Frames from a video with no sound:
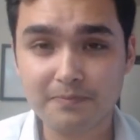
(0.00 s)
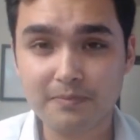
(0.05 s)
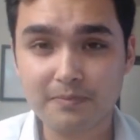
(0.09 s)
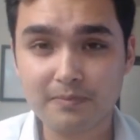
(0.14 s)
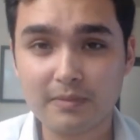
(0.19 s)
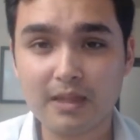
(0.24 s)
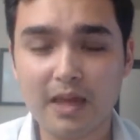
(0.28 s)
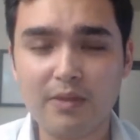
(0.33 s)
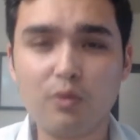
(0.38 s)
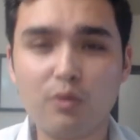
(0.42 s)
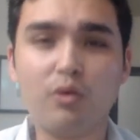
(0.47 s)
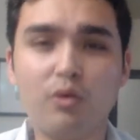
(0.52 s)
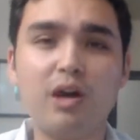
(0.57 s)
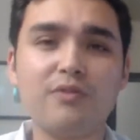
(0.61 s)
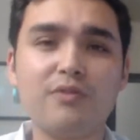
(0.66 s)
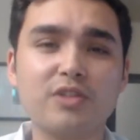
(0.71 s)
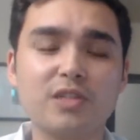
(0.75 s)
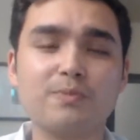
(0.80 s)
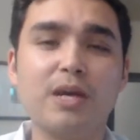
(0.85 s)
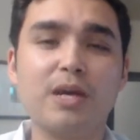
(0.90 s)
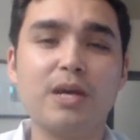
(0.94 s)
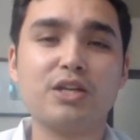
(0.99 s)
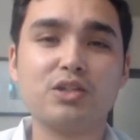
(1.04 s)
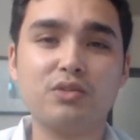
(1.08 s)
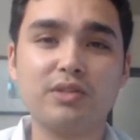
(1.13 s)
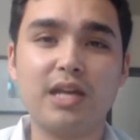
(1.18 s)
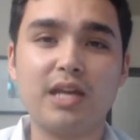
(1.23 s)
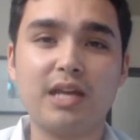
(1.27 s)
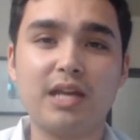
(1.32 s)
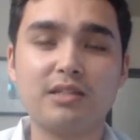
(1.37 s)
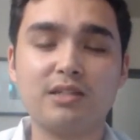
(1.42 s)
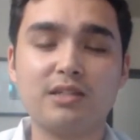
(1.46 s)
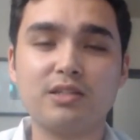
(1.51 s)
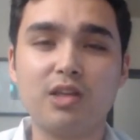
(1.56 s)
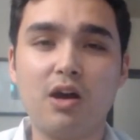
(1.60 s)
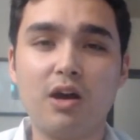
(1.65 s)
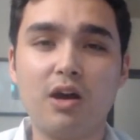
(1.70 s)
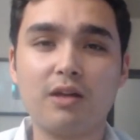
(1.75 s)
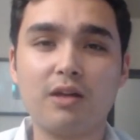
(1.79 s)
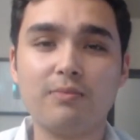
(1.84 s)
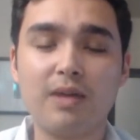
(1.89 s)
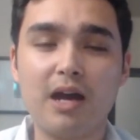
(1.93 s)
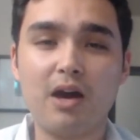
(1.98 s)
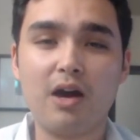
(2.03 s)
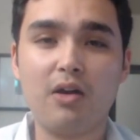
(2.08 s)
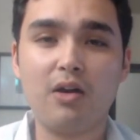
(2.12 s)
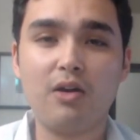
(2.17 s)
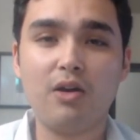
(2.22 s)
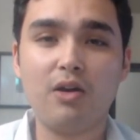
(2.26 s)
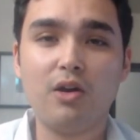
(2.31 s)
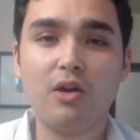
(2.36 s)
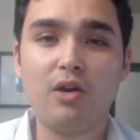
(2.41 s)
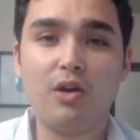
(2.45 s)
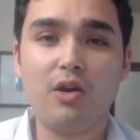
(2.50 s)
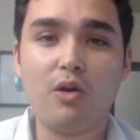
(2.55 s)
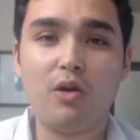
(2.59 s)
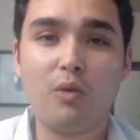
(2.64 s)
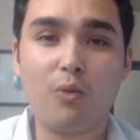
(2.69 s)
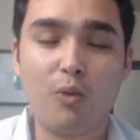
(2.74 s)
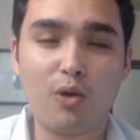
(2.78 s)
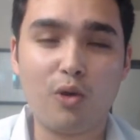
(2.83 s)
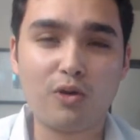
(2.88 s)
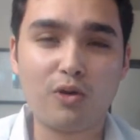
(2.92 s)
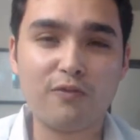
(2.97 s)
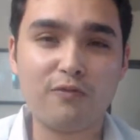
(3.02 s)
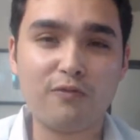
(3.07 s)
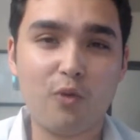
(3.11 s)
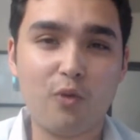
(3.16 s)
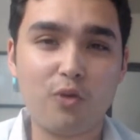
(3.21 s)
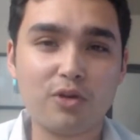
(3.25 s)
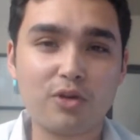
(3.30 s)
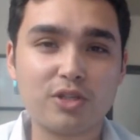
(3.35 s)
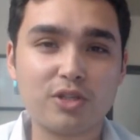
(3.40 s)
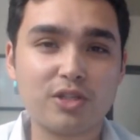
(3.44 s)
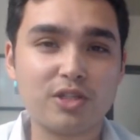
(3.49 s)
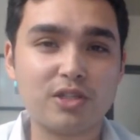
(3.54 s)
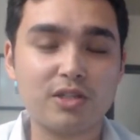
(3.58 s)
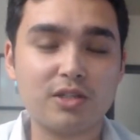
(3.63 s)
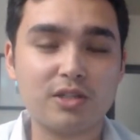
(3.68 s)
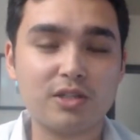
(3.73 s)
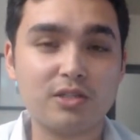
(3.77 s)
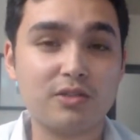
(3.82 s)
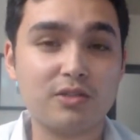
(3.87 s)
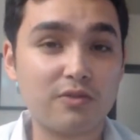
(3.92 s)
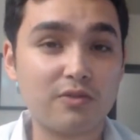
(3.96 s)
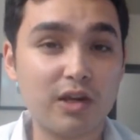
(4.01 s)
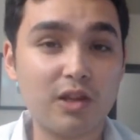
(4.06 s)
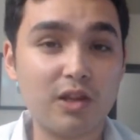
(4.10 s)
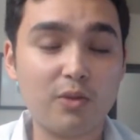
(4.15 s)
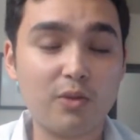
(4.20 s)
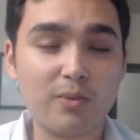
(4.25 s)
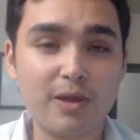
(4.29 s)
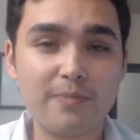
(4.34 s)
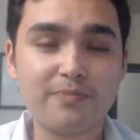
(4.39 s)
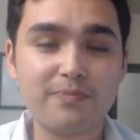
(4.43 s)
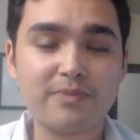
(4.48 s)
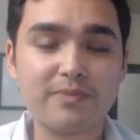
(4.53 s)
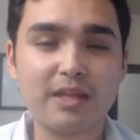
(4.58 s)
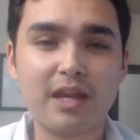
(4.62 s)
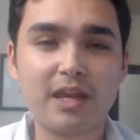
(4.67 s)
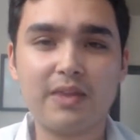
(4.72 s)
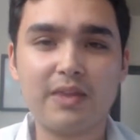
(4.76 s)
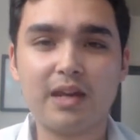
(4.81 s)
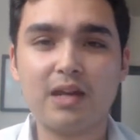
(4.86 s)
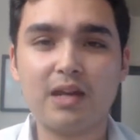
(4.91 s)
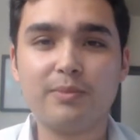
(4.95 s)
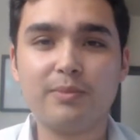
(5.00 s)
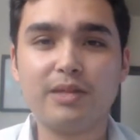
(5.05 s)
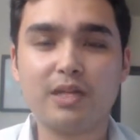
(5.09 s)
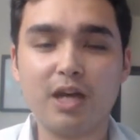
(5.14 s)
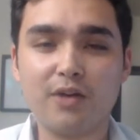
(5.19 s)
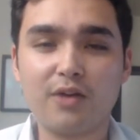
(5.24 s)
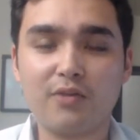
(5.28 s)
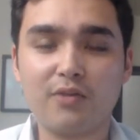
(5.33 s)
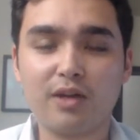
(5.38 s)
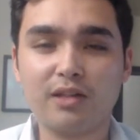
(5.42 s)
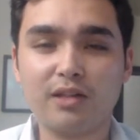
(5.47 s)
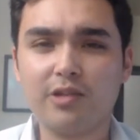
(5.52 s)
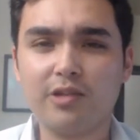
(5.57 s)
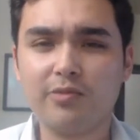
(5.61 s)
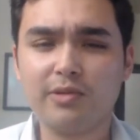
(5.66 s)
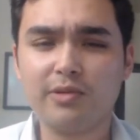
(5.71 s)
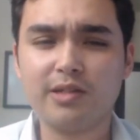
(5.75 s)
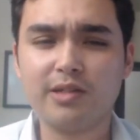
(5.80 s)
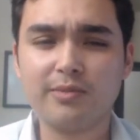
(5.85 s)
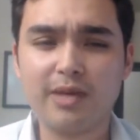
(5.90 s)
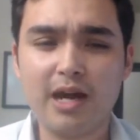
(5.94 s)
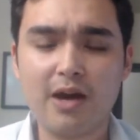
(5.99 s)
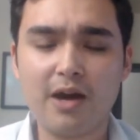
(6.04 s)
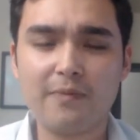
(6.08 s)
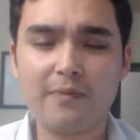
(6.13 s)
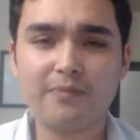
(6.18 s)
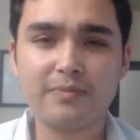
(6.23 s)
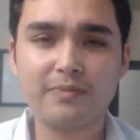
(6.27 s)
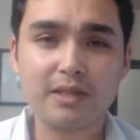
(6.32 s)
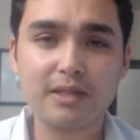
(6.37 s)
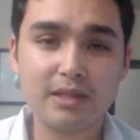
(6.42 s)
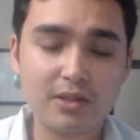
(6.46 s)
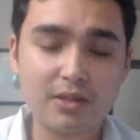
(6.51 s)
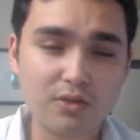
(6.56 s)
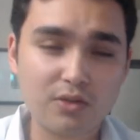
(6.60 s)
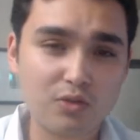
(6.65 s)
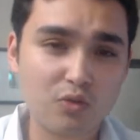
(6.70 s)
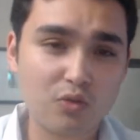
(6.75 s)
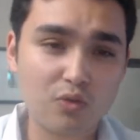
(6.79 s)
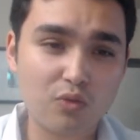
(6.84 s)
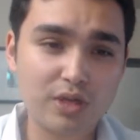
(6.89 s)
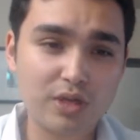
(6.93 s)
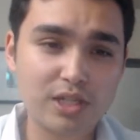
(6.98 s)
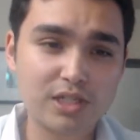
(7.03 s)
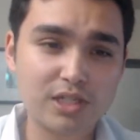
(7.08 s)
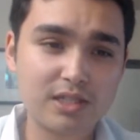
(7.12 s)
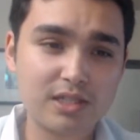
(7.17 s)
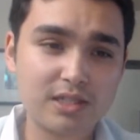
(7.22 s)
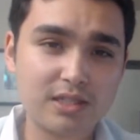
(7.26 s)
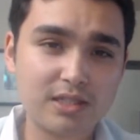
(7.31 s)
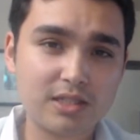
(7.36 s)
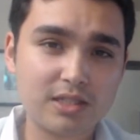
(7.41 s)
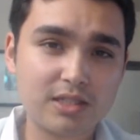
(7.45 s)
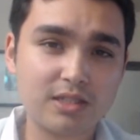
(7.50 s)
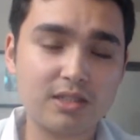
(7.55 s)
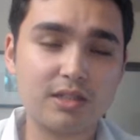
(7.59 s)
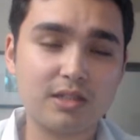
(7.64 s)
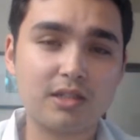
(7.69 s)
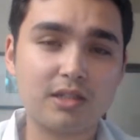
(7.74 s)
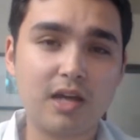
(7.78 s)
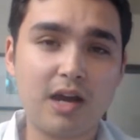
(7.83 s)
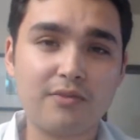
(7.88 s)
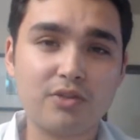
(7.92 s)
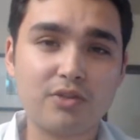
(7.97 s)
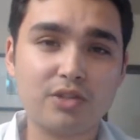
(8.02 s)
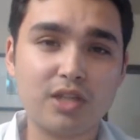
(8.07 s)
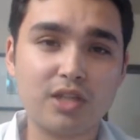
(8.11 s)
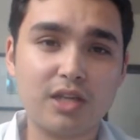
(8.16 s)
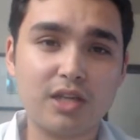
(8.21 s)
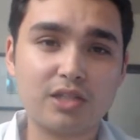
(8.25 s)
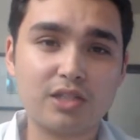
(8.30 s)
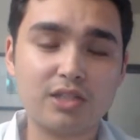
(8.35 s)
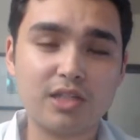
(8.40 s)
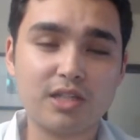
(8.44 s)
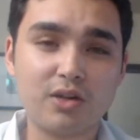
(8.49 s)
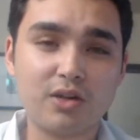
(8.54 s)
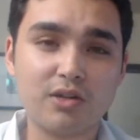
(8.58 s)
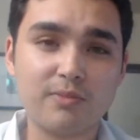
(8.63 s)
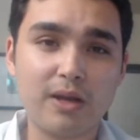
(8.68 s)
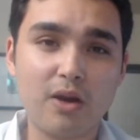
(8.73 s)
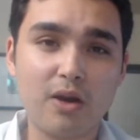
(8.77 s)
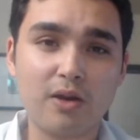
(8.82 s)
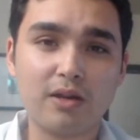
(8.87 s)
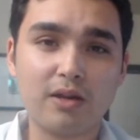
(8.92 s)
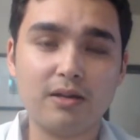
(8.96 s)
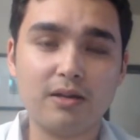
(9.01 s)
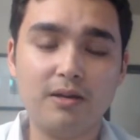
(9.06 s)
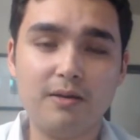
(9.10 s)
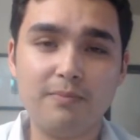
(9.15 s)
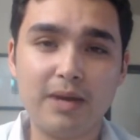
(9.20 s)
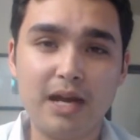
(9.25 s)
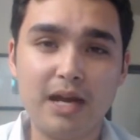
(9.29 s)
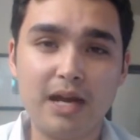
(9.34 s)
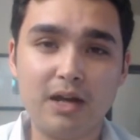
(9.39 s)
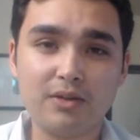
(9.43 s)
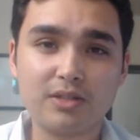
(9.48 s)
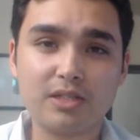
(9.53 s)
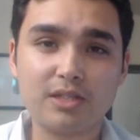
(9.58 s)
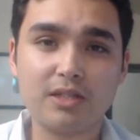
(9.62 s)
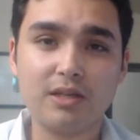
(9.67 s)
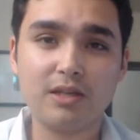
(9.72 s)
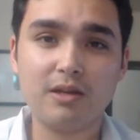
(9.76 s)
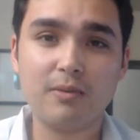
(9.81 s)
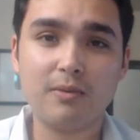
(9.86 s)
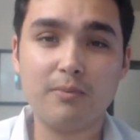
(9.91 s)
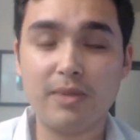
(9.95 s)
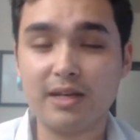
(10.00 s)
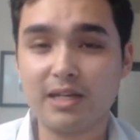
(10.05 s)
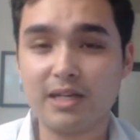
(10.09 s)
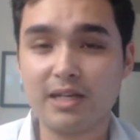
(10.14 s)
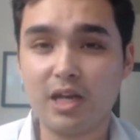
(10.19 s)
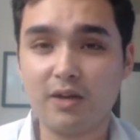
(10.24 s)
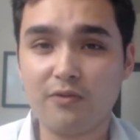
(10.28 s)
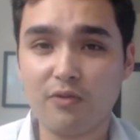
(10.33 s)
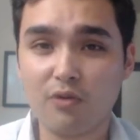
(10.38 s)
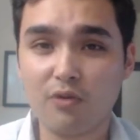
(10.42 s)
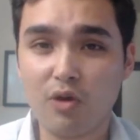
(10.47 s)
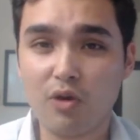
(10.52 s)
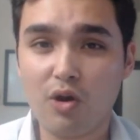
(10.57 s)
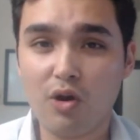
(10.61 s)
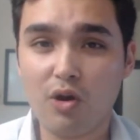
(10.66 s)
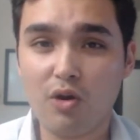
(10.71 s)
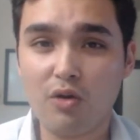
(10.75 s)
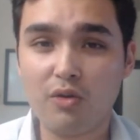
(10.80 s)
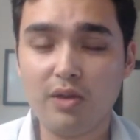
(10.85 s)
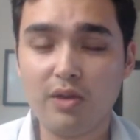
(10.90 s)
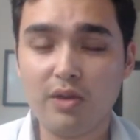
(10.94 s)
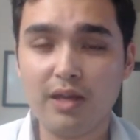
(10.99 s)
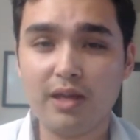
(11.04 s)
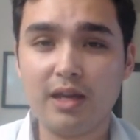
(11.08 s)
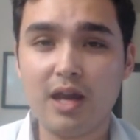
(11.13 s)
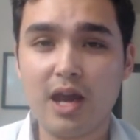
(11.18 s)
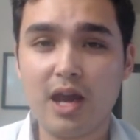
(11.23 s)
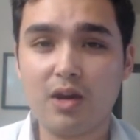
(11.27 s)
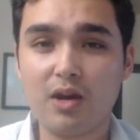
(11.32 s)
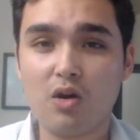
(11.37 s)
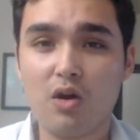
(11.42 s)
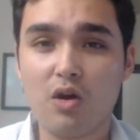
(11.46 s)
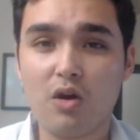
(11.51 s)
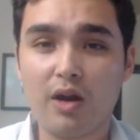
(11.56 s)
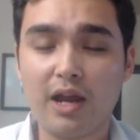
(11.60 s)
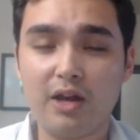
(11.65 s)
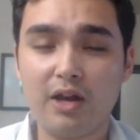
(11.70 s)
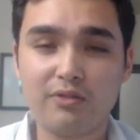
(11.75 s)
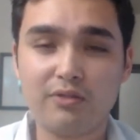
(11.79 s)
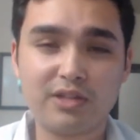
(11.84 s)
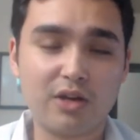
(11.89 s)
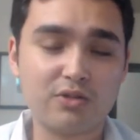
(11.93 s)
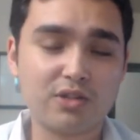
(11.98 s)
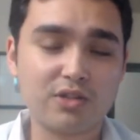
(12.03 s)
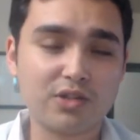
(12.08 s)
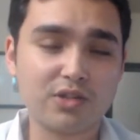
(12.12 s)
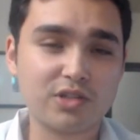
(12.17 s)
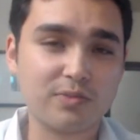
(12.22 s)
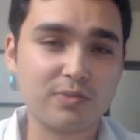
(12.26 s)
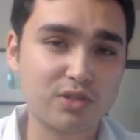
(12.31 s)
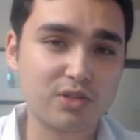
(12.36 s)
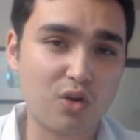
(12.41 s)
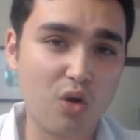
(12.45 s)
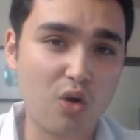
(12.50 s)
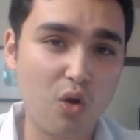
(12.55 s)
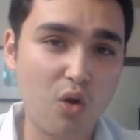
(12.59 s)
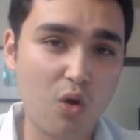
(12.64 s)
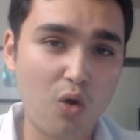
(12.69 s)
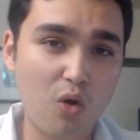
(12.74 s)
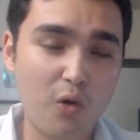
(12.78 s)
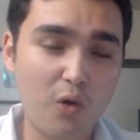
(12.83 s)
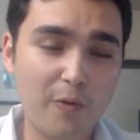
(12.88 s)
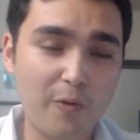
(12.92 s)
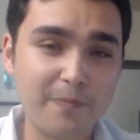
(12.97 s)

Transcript: And then we'll have a special guest to talk about workforce development, and then I'll be covering a little bit about the recent conversations here in America about Medicare for All and our healthcare system as a whole.